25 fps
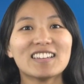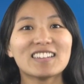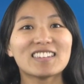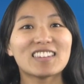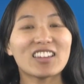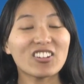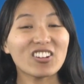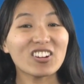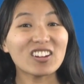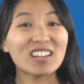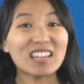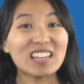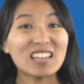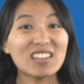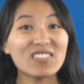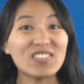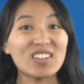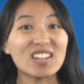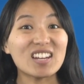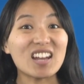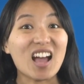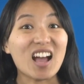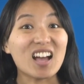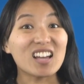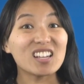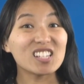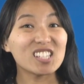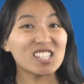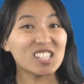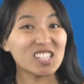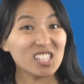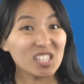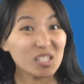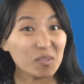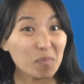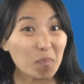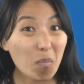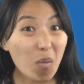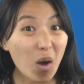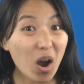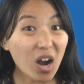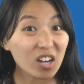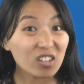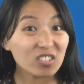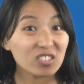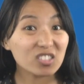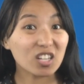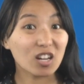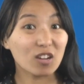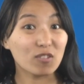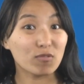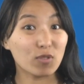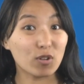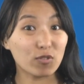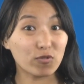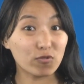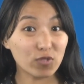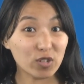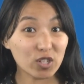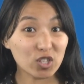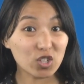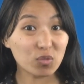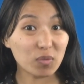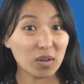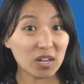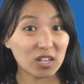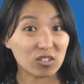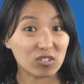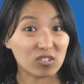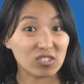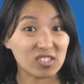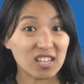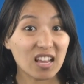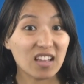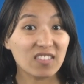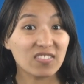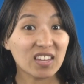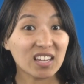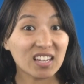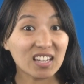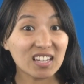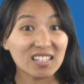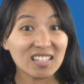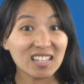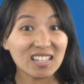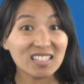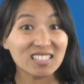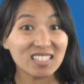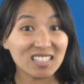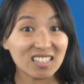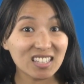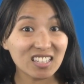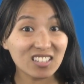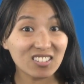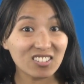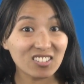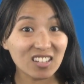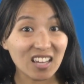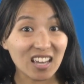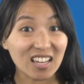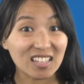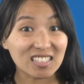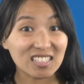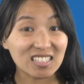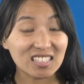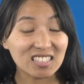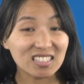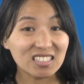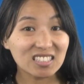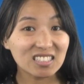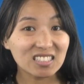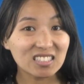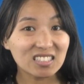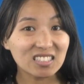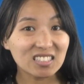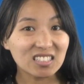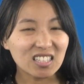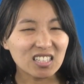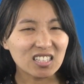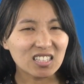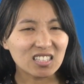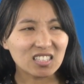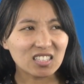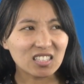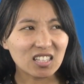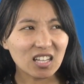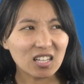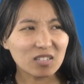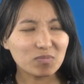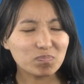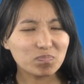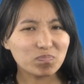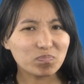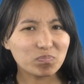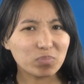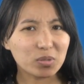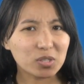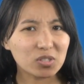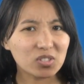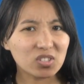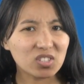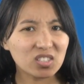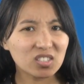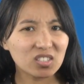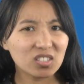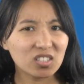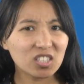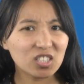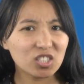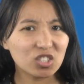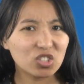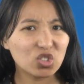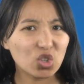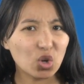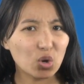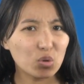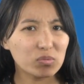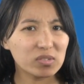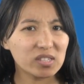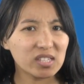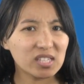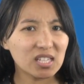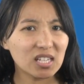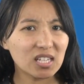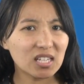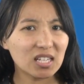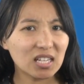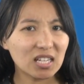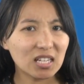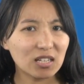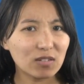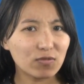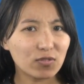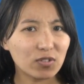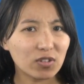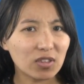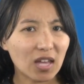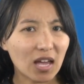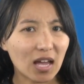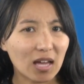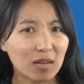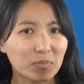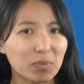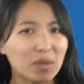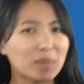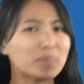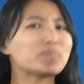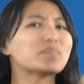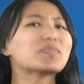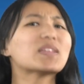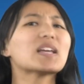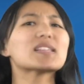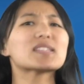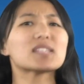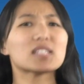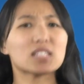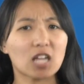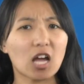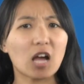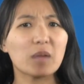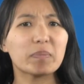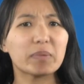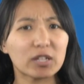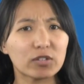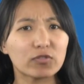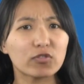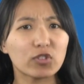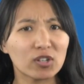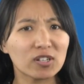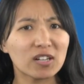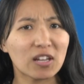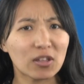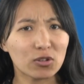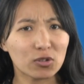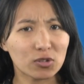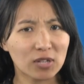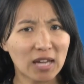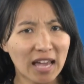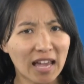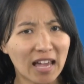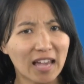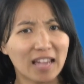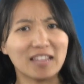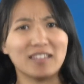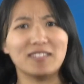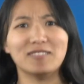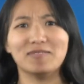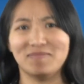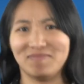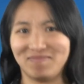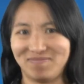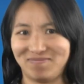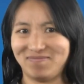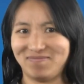There are even smart refrigerators that connect to the internet. I personally don't see a need for that, but that's a topic for another day.